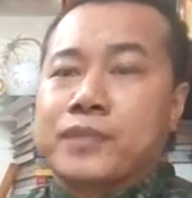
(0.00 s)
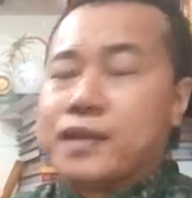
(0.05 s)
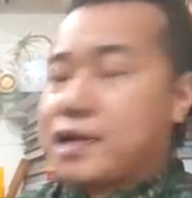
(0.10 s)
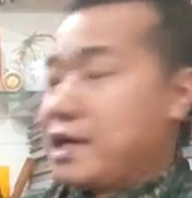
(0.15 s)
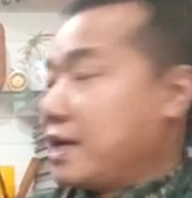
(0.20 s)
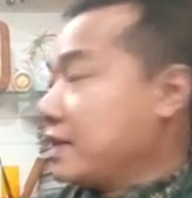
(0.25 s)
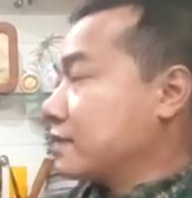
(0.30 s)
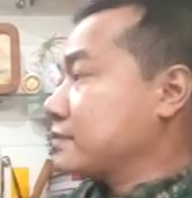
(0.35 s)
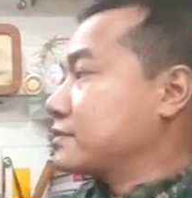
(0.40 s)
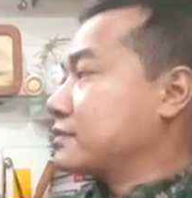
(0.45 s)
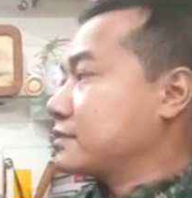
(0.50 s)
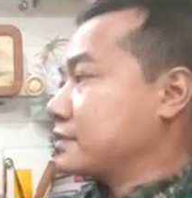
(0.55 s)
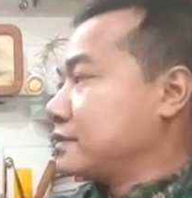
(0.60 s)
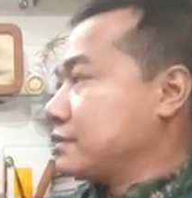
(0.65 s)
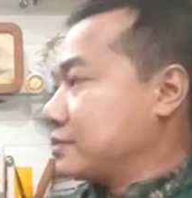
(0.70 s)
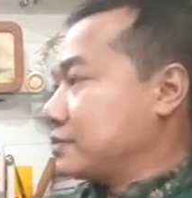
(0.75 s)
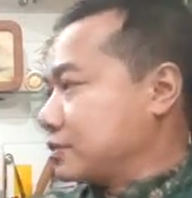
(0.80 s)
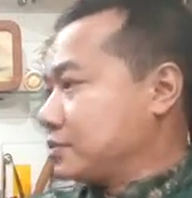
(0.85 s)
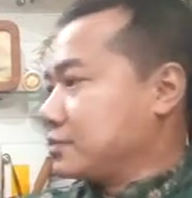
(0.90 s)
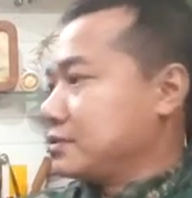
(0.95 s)

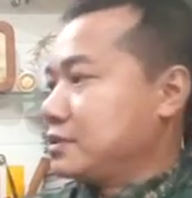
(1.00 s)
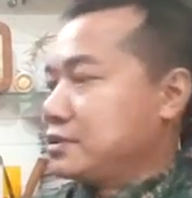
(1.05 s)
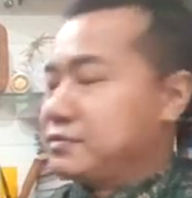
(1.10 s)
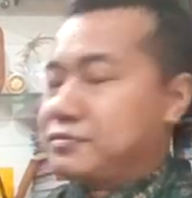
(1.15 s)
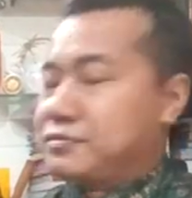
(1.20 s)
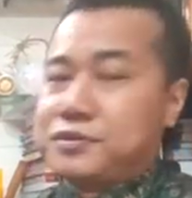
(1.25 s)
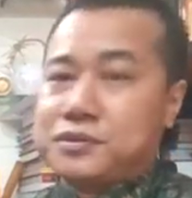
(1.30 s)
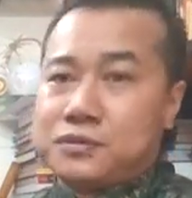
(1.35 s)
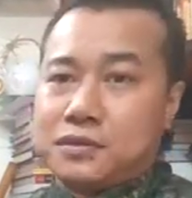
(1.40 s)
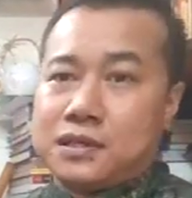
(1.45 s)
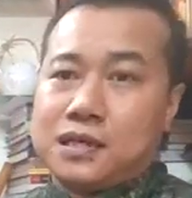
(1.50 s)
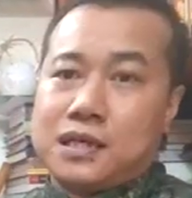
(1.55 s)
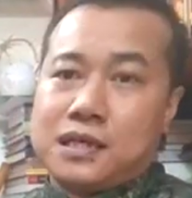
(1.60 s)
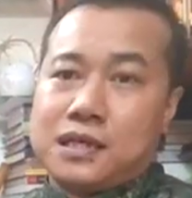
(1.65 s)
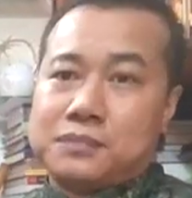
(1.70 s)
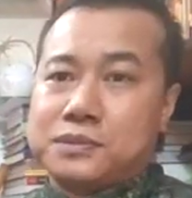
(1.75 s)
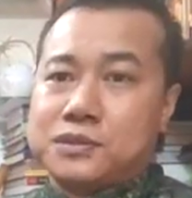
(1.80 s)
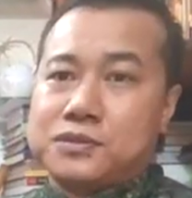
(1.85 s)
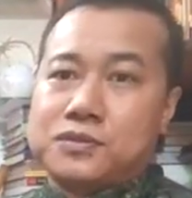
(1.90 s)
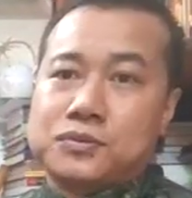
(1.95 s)
access if you
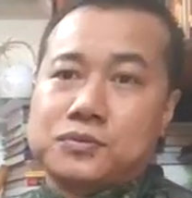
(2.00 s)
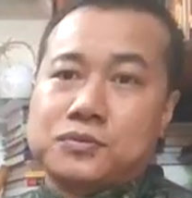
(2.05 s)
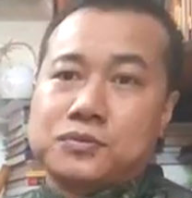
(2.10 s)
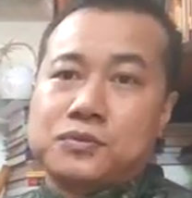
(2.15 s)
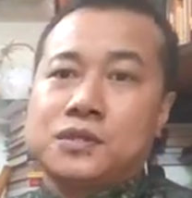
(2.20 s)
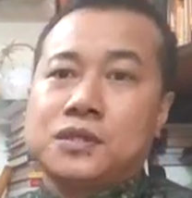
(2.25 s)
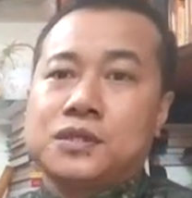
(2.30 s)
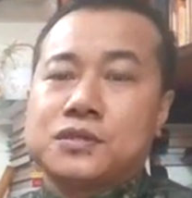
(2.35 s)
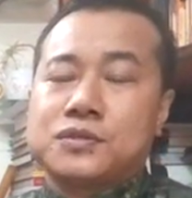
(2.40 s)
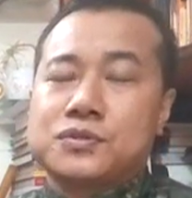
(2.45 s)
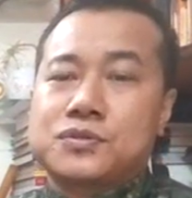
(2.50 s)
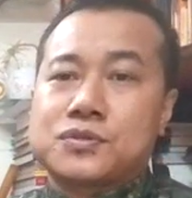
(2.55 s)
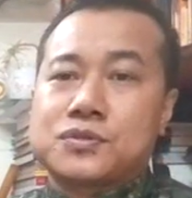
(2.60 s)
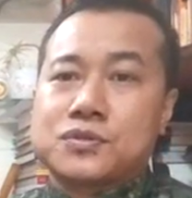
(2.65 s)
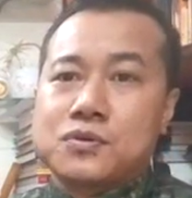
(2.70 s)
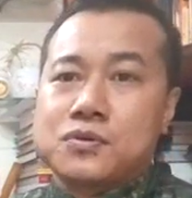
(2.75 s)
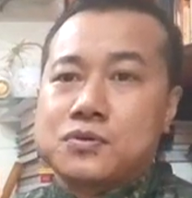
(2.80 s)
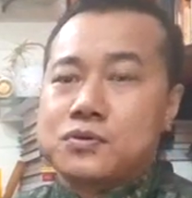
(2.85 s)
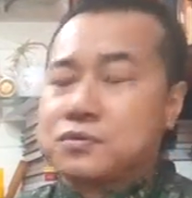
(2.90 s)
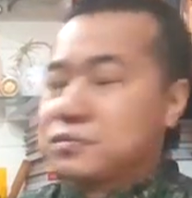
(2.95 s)
happen to
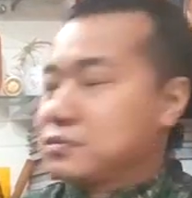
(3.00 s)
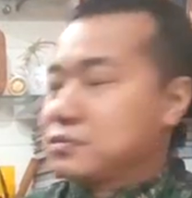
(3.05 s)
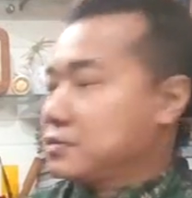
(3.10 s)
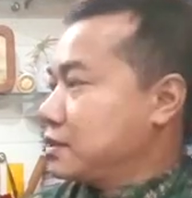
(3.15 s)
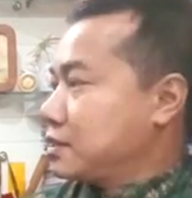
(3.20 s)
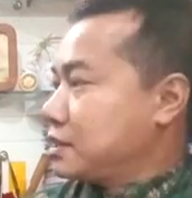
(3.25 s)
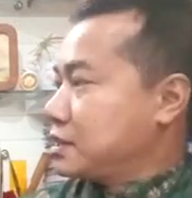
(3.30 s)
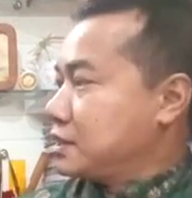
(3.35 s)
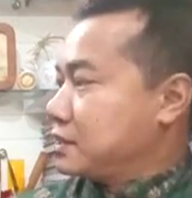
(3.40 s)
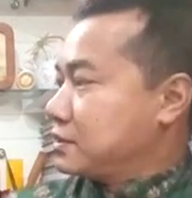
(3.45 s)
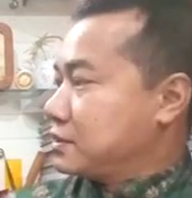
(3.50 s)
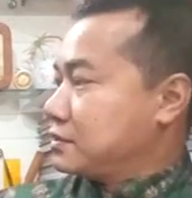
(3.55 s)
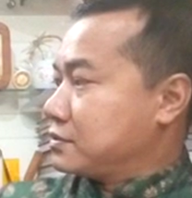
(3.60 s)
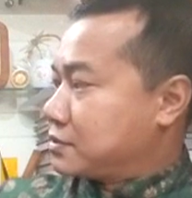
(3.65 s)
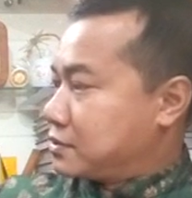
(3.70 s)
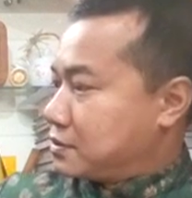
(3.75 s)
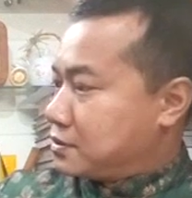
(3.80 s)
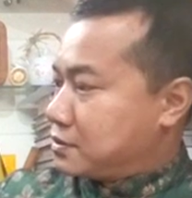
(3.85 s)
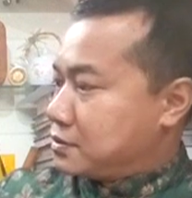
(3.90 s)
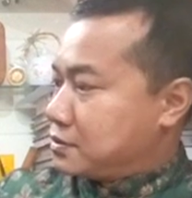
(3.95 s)
draw in
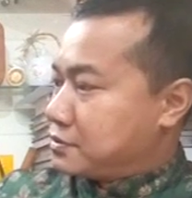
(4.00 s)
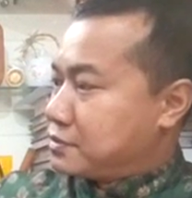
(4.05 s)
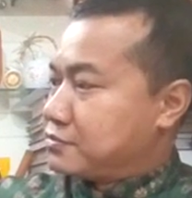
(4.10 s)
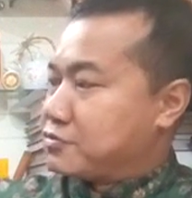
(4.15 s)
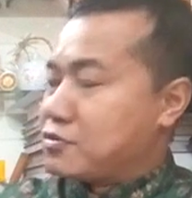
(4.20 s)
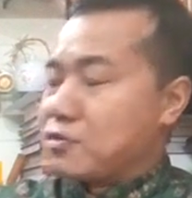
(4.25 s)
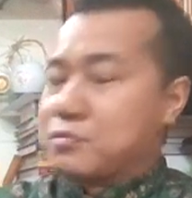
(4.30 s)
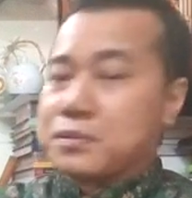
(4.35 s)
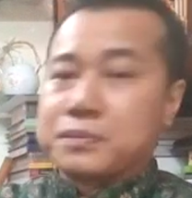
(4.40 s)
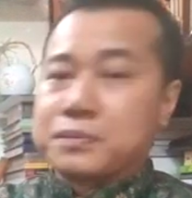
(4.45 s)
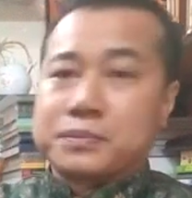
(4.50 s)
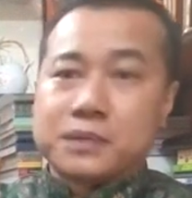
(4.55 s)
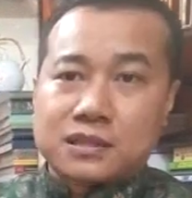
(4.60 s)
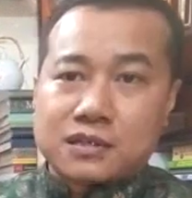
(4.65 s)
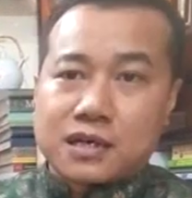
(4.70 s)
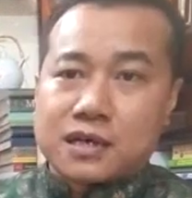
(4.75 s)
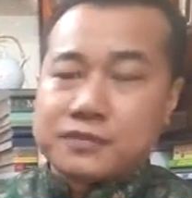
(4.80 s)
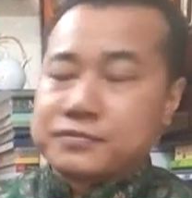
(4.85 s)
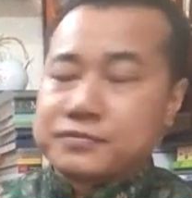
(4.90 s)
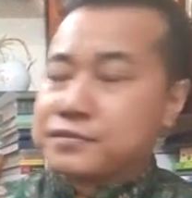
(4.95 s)
the form of a
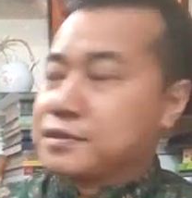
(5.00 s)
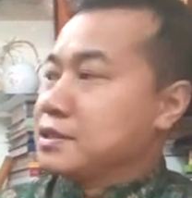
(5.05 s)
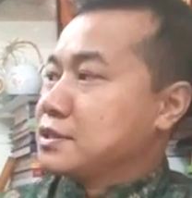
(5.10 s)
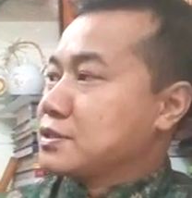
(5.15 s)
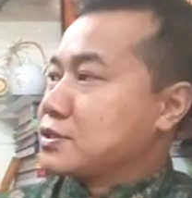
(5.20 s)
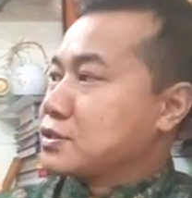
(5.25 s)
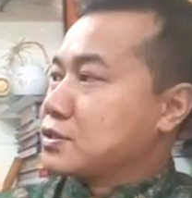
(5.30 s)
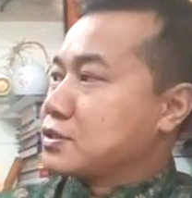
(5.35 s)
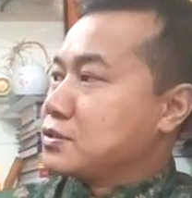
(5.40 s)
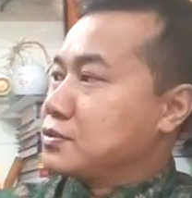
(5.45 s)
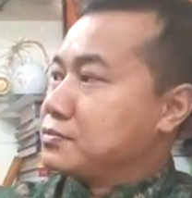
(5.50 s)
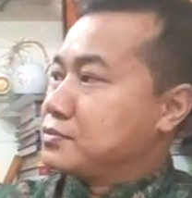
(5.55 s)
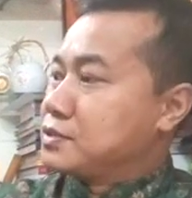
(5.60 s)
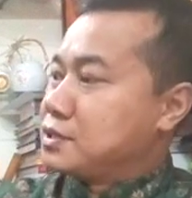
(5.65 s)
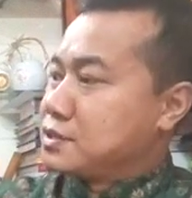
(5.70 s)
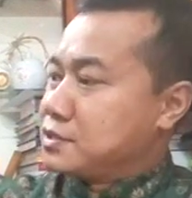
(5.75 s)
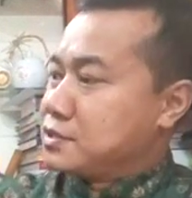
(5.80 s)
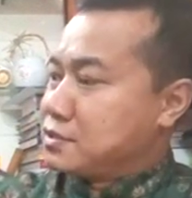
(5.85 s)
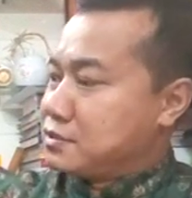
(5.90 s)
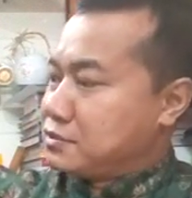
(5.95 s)
graph. So
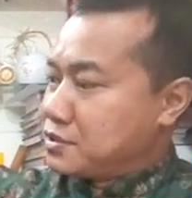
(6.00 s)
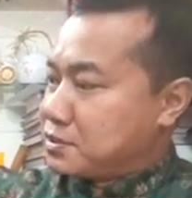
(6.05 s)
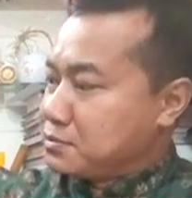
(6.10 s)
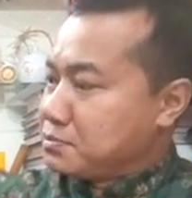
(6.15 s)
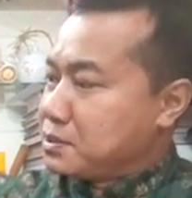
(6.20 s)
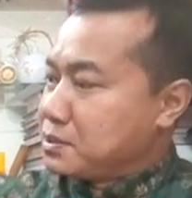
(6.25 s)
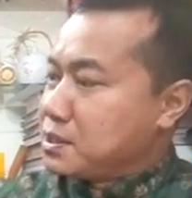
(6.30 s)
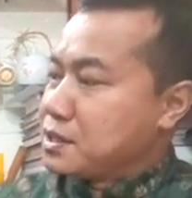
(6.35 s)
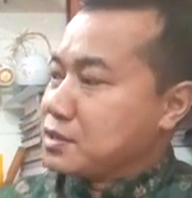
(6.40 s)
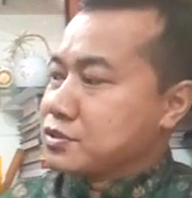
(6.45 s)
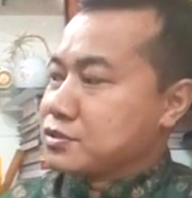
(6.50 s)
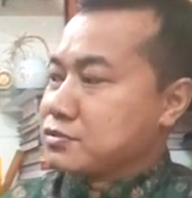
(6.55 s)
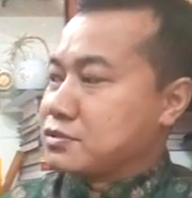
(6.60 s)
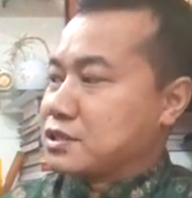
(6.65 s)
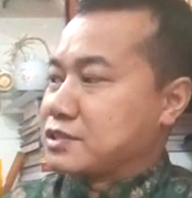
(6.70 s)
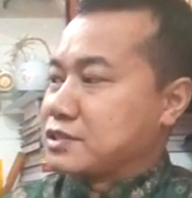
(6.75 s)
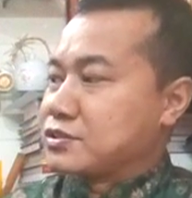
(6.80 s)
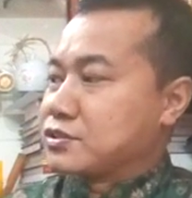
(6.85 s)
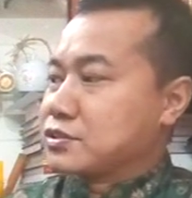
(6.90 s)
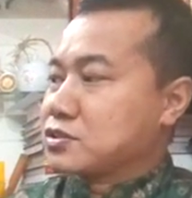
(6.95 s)
this is a simple
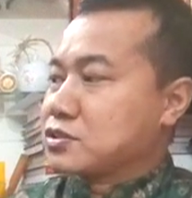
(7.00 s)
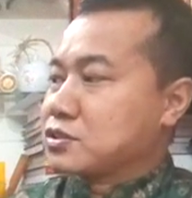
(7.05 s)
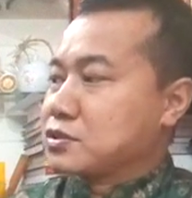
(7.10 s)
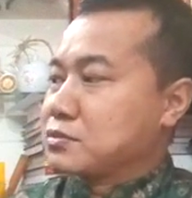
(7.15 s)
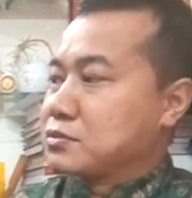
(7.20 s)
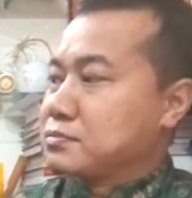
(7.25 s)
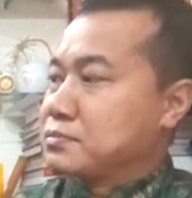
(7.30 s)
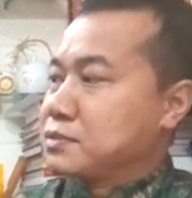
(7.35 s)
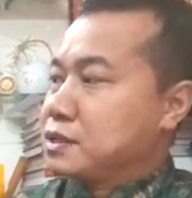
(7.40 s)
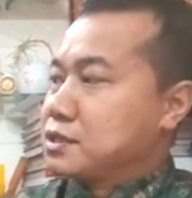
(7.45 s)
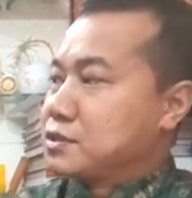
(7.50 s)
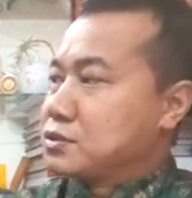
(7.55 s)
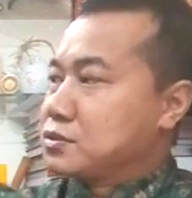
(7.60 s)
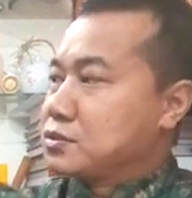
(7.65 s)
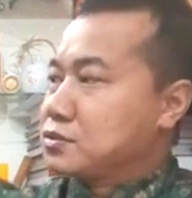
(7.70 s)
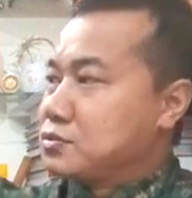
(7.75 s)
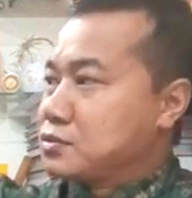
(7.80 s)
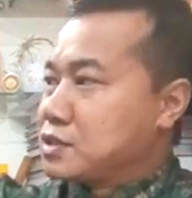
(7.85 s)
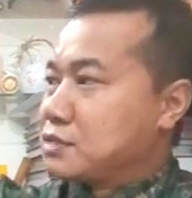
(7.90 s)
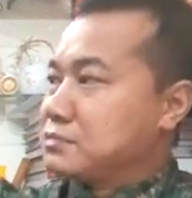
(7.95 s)
illustrations of
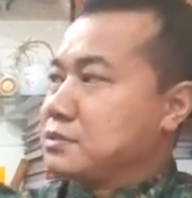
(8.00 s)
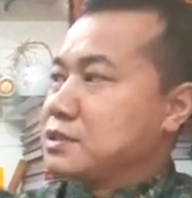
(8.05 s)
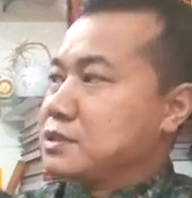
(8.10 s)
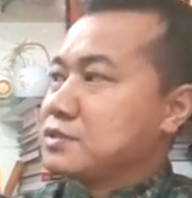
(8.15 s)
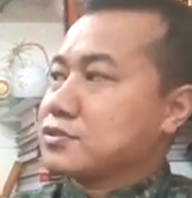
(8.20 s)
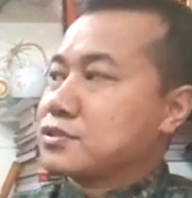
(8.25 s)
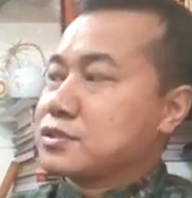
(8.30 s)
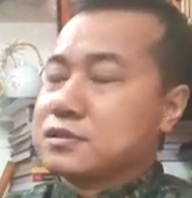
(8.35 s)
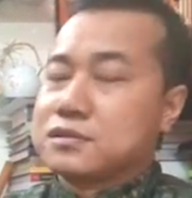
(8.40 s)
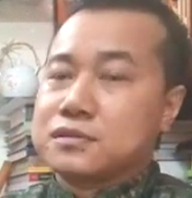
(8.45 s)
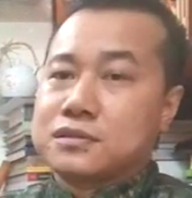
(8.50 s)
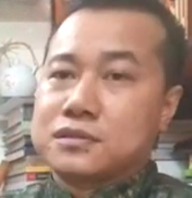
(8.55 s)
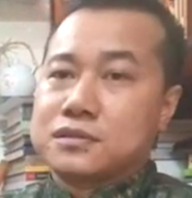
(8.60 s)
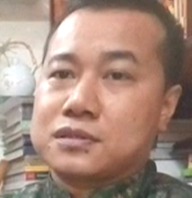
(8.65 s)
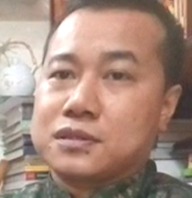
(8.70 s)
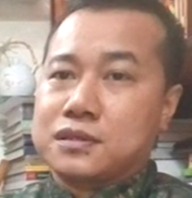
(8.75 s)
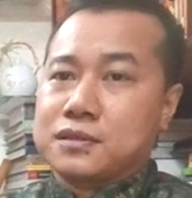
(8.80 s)
two dimensions.